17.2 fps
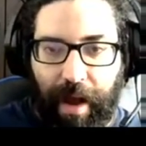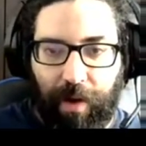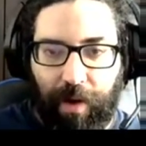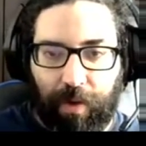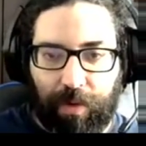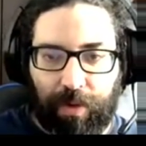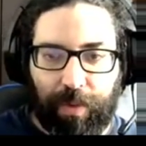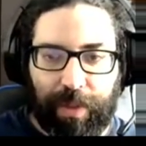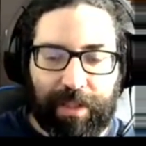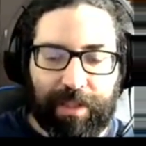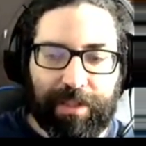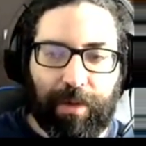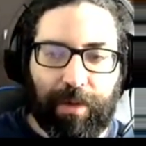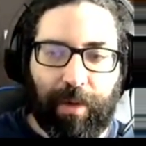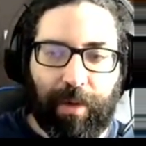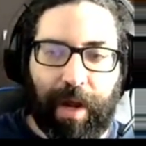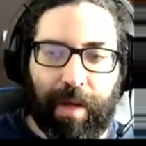how do we
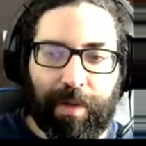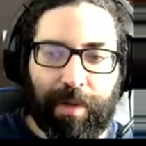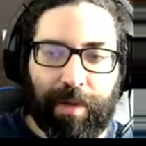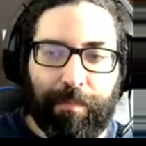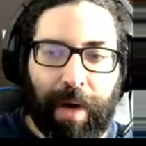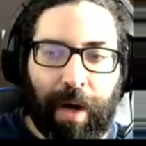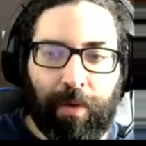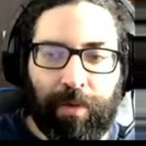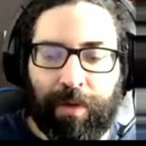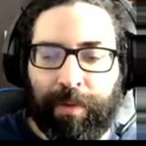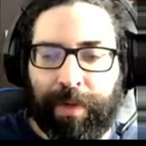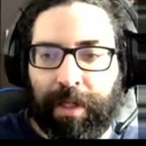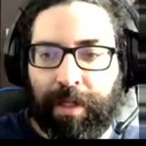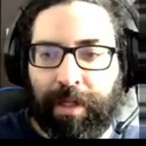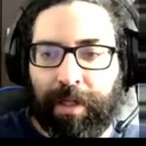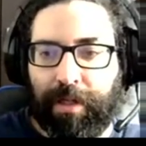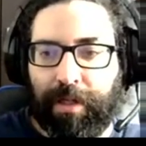describe the
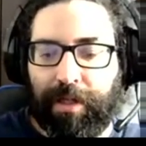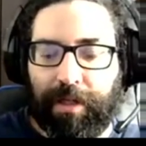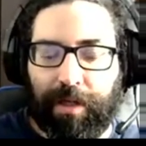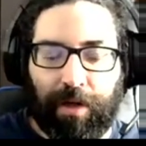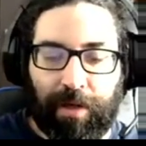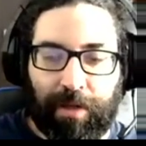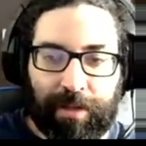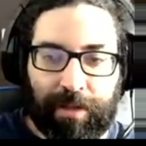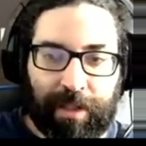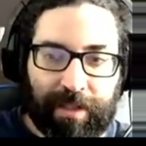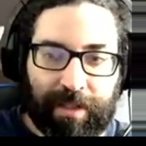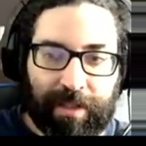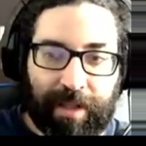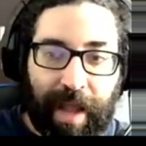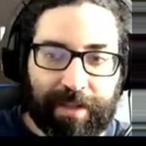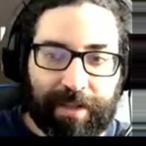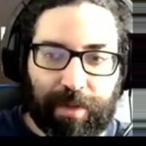boundary or
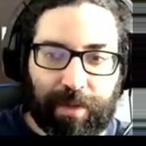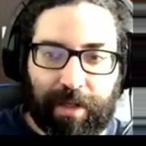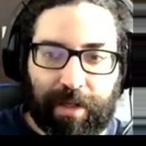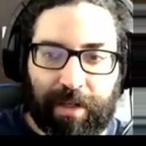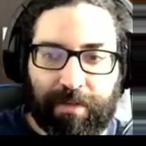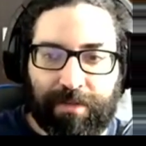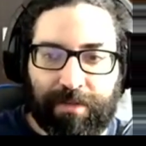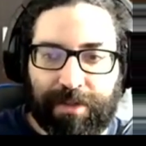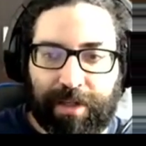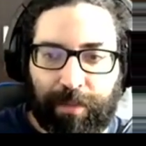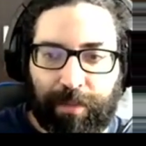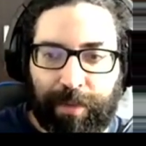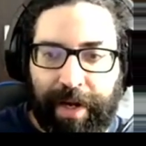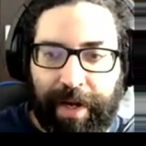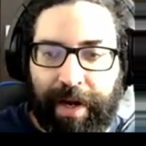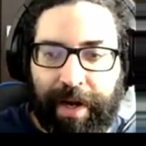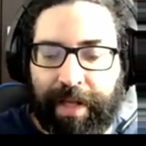the extra curves
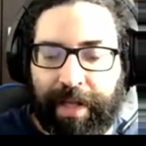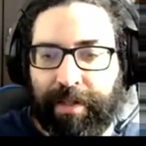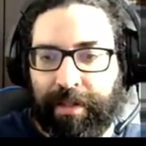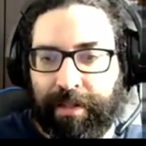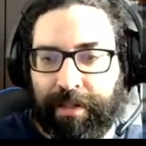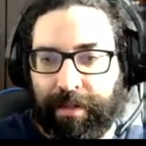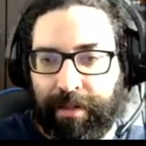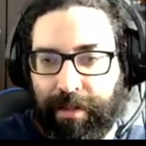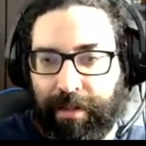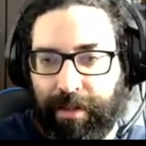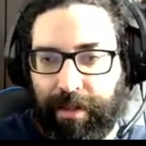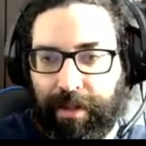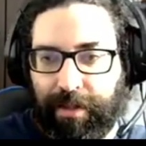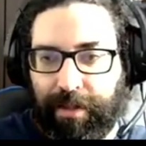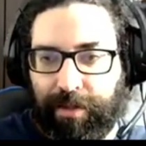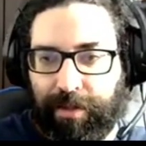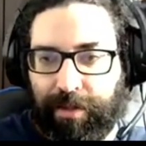that we are adding
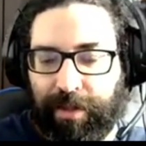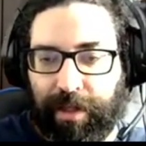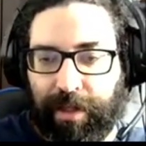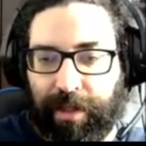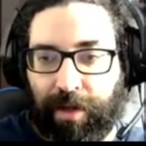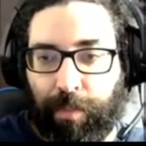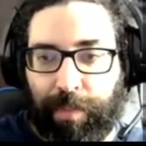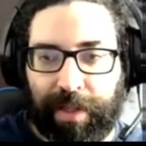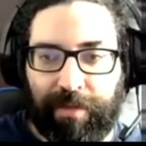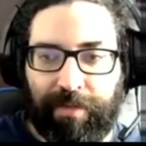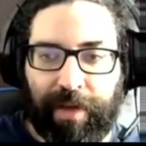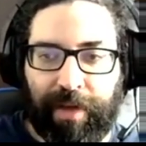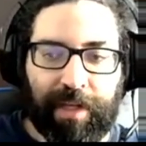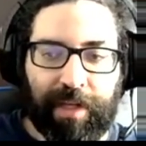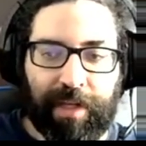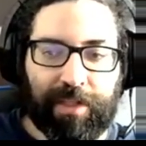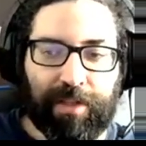to the
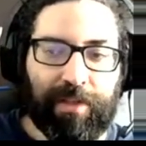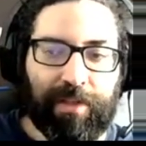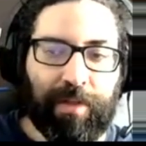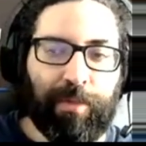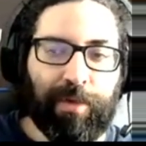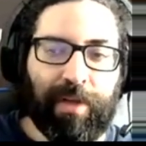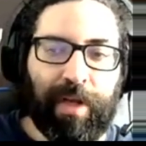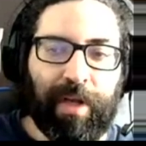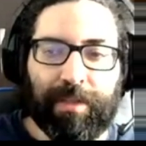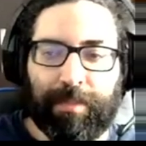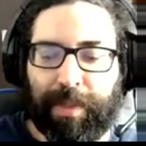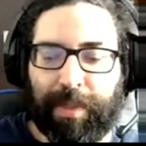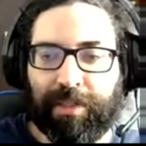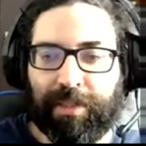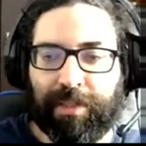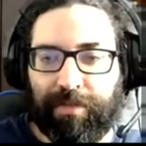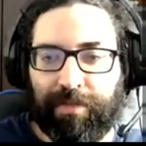compactification of the moduli
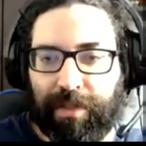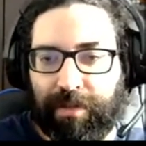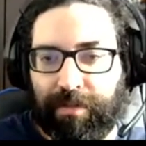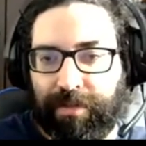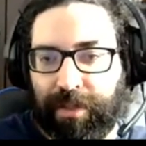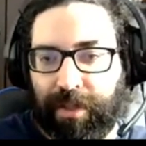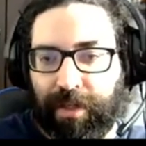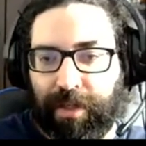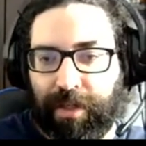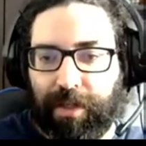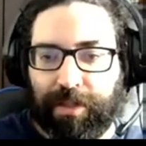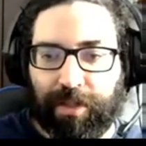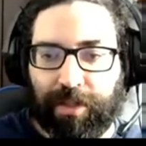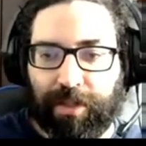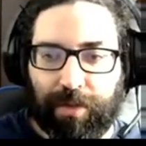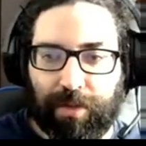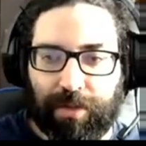space of curves?
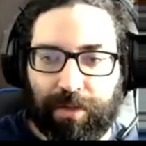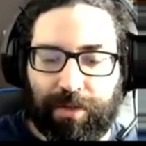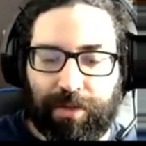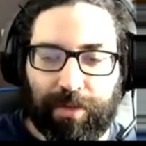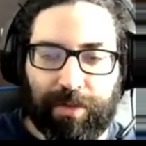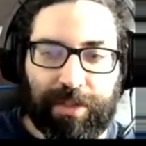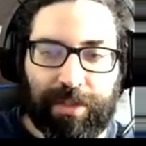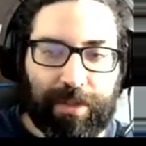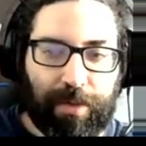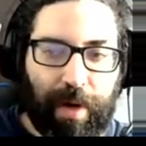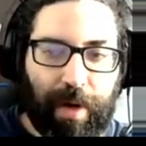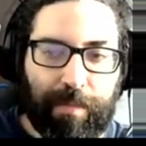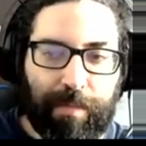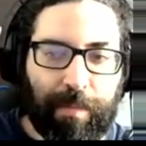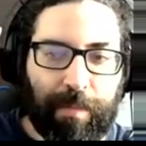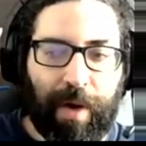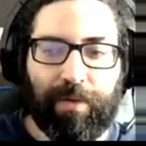So to
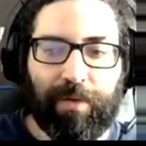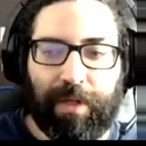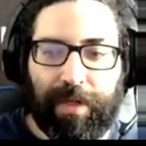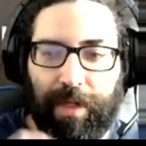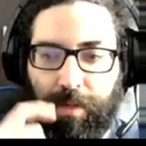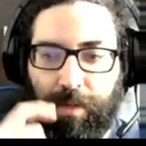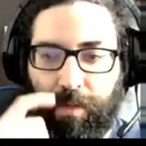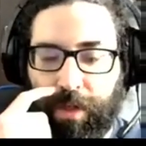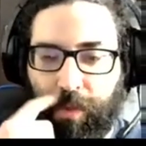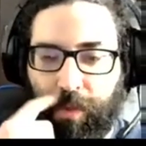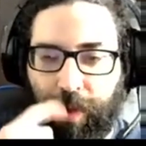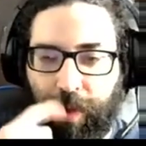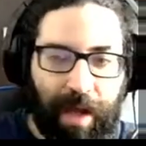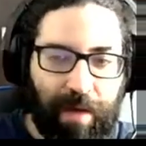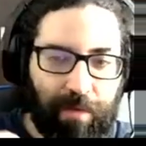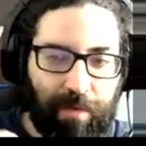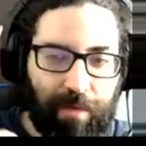describe the boundary, what
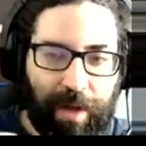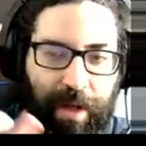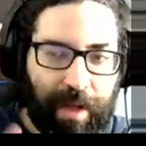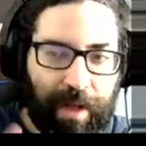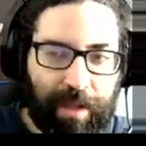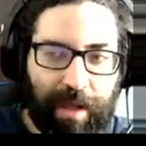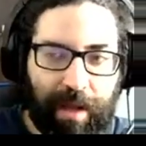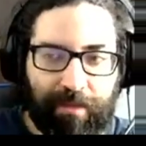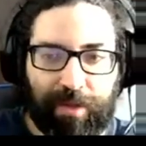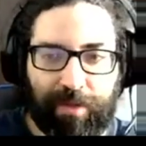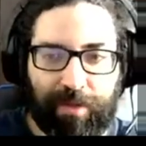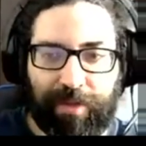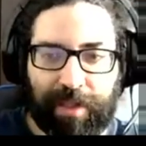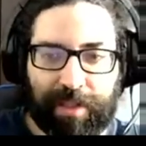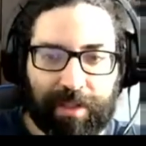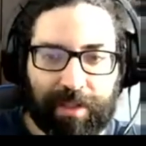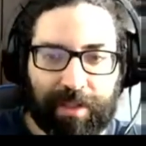we have, we kind of have
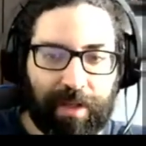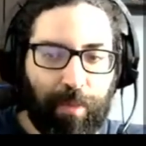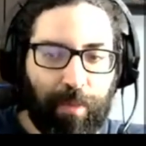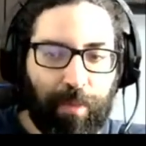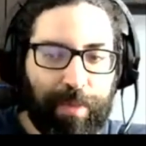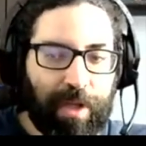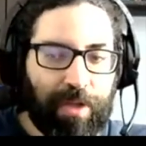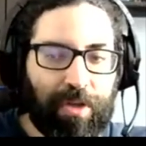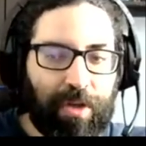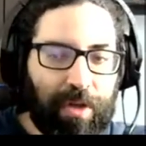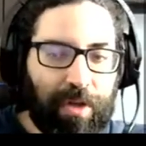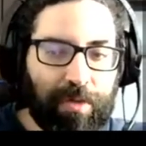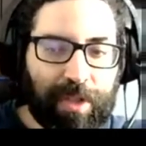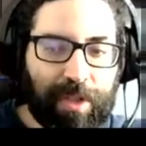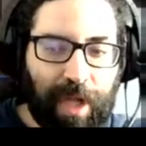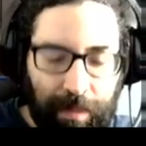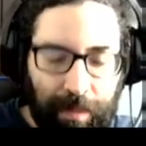to fix the
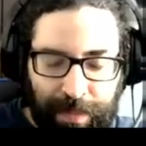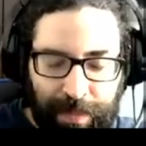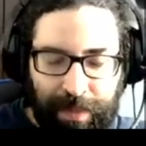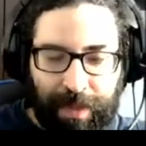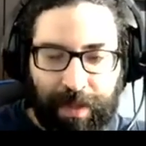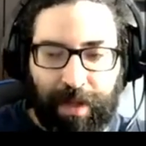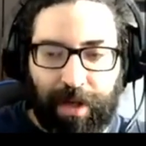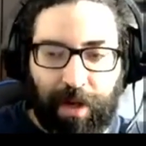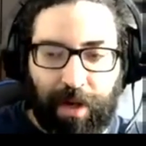combinatorial type